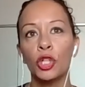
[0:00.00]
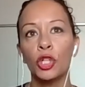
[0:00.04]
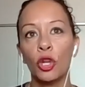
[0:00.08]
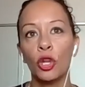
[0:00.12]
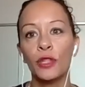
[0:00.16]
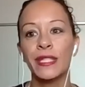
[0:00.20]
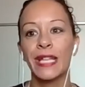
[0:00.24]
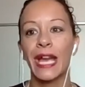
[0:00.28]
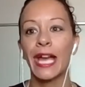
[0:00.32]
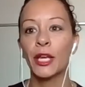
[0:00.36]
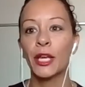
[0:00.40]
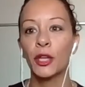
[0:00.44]

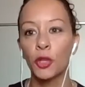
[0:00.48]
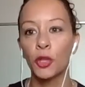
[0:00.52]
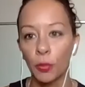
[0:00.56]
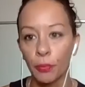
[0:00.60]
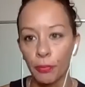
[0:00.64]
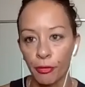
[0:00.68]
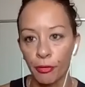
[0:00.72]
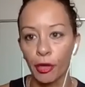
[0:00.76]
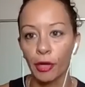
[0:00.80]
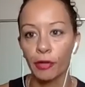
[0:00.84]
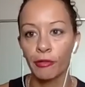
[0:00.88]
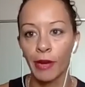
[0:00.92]
take your
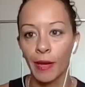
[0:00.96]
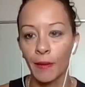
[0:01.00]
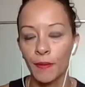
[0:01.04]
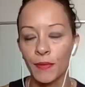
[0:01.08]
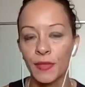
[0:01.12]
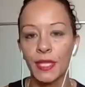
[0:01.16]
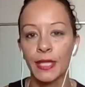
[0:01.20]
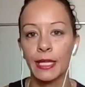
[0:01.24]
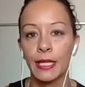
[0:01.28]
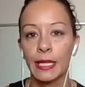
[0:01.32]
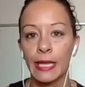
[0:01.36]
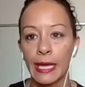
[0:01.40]
program
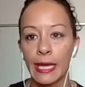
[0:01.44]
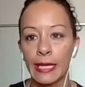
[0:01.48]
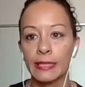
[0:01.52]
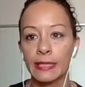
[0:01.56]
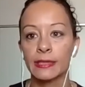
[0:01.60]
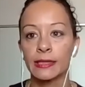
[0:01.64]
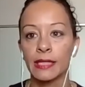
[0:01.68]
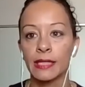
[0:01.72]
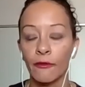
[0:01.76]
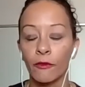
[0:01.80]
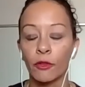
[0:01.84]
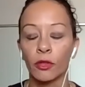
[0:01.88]
to the next
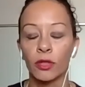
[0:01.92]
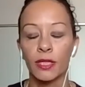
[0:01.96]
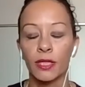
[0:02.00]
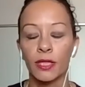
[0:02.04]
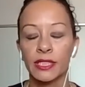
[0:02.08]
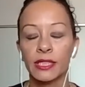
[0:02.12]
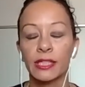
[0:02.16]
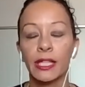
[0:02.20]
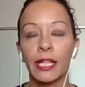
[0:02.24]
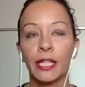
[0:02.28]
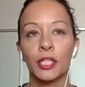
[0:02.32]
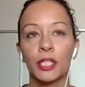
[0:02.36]
level, as
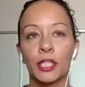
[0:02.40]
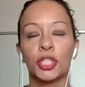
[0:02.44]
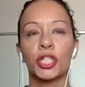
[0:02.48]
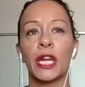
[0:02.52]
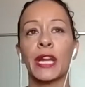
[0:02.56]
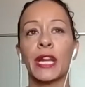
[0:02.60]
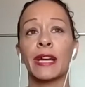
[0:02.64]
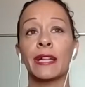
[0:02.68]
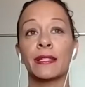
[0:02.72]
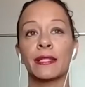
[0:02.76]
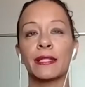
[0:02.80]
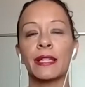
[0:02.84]

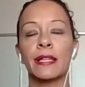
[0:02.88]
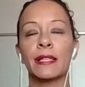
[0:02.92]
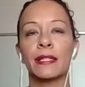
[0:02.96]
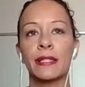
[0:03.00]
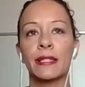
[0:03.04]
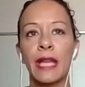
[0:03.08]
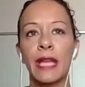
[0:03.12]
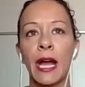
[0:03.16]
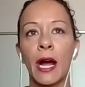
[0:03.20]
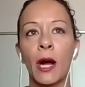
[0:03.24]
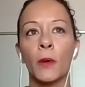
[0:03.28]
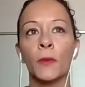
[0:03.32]
cliche as that
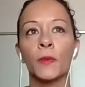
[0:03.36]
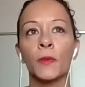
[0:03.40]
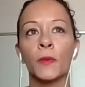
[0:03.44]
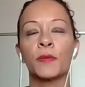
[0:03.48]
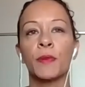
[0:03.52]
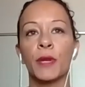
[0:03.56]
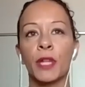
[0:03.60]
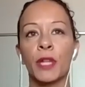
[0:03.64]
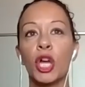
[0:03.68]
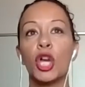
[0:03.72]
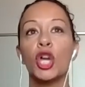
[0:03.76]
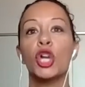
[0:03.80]
sounds,
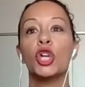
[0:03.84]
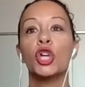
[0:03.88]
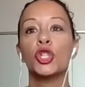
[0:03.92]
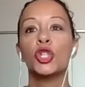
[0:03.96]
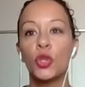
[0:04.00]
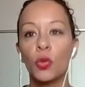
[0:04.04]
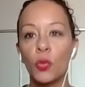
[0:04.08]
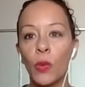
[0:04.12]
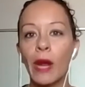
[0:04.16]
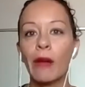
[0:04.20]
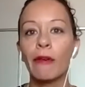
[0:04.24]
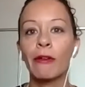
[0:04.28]
but to
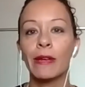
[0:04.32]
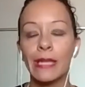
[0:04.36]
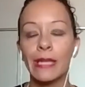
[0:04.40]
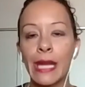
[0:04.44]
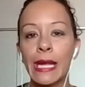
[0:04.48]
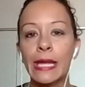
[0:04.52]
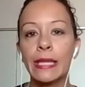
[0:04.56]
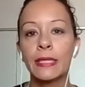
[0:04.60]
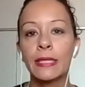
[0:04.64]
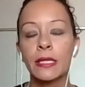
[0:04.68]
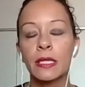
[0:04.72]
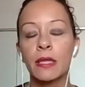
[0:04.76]
where it
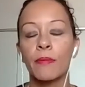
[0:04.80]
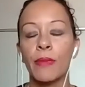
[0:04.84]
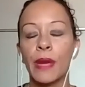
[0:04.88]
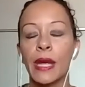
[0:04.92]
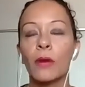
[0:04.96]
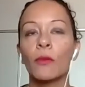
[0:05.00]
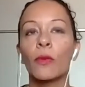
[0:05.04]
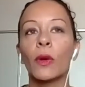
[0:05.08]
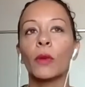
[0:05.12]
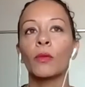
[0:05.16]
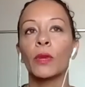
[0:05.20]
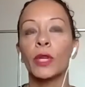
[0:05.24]
needs to be
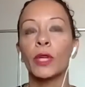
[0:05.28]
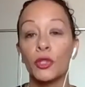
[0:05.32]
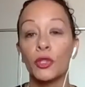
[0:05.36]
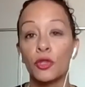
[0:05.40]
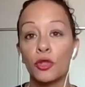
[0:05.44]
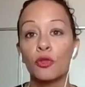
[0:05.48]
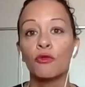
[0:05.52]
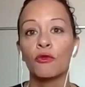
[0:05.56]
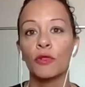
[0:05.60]
when we do